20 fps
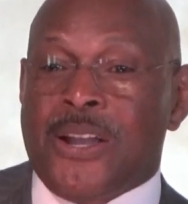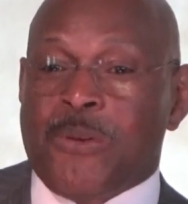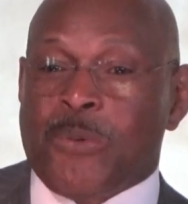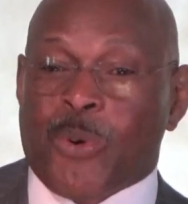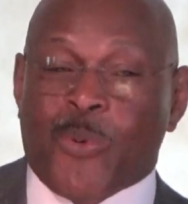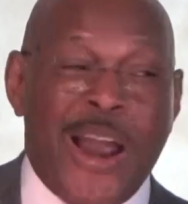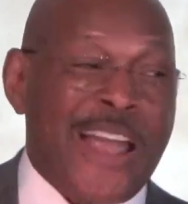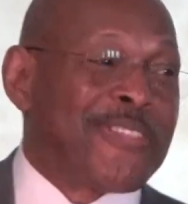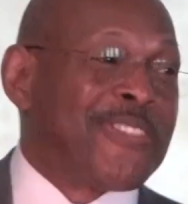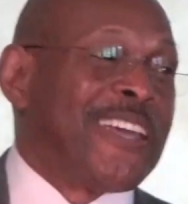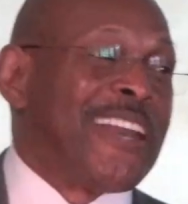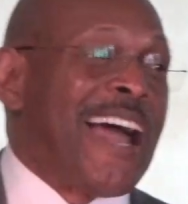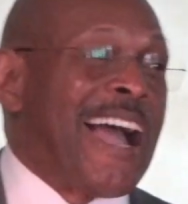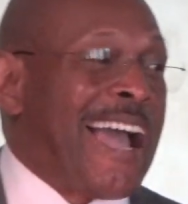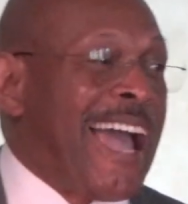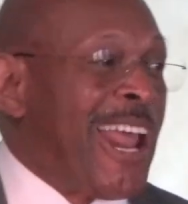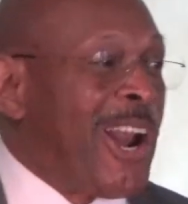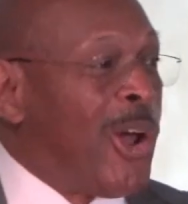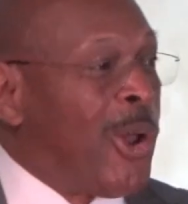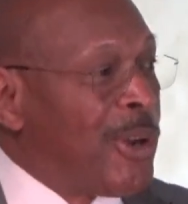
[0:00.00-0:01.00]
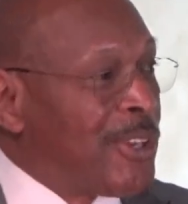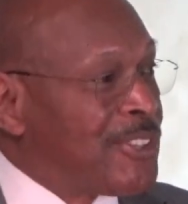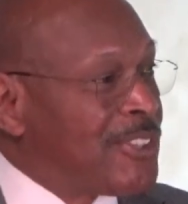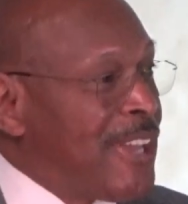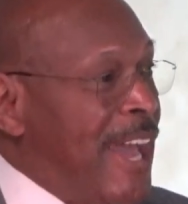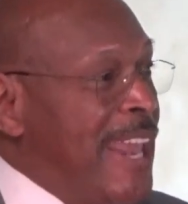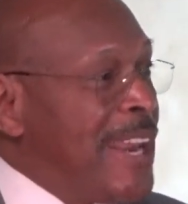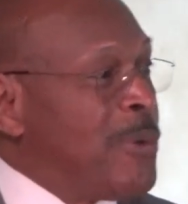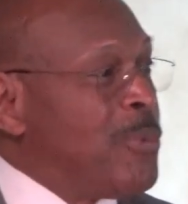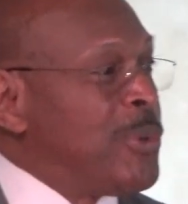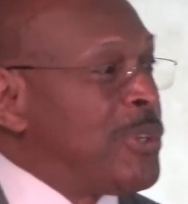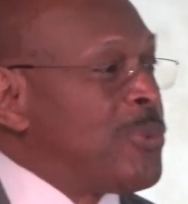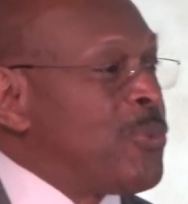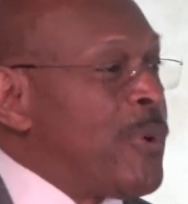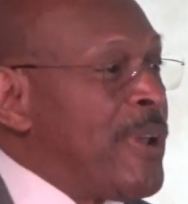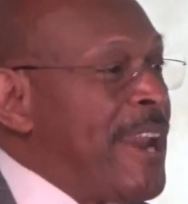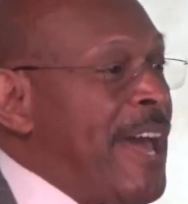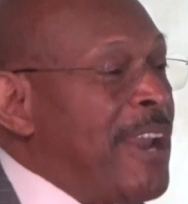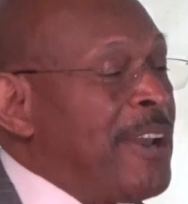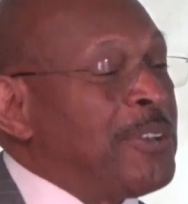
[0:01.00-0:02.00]
Well, right then I got all excited, went to
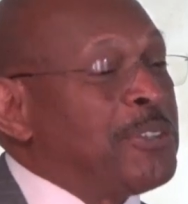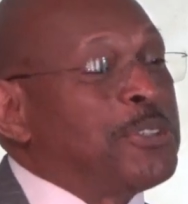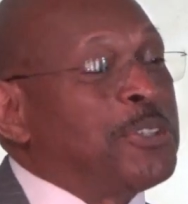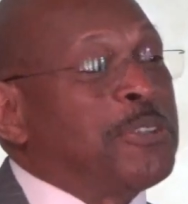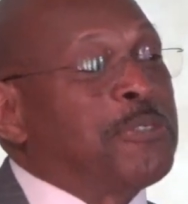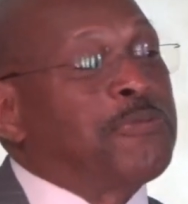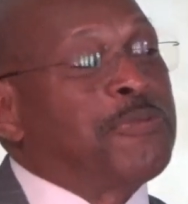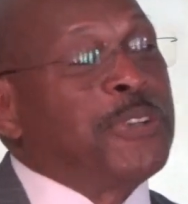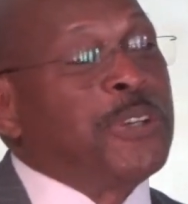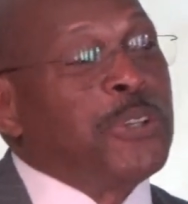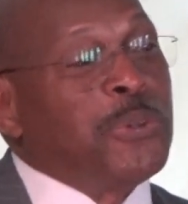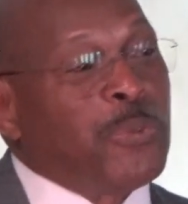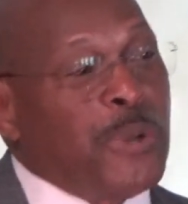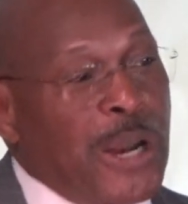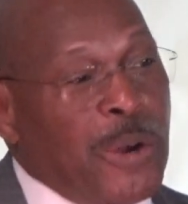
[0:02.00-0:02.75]
run out onto the field.